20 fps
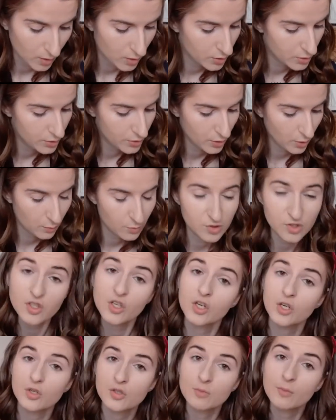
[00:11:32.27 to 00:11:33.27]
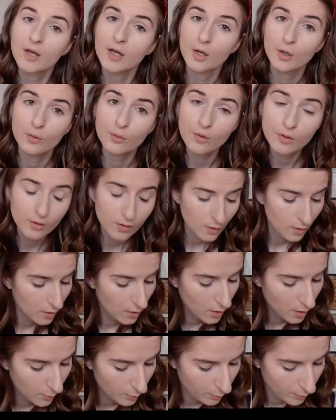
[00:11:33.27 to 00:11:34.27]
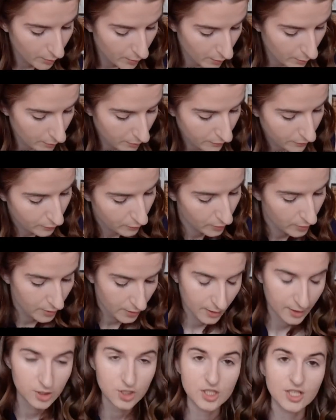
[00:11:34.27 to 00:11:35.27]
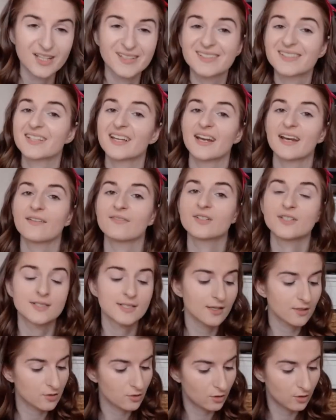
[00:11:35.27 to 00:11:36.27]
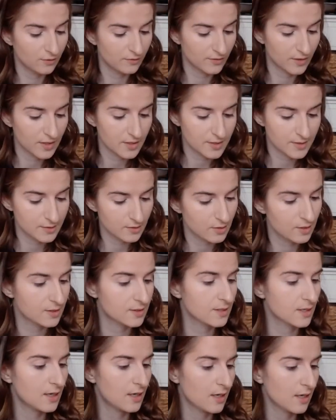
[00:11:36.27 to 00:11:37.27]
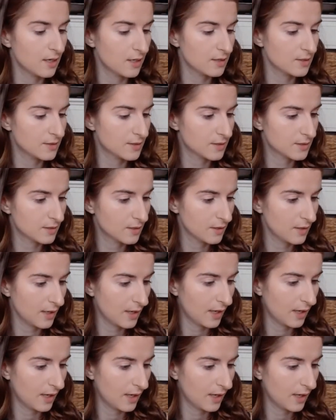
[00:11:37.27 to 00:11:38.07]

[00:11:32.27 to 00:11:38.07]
So I'm just gonna use my own. But before I actually get to that, I have to set all of this. So this is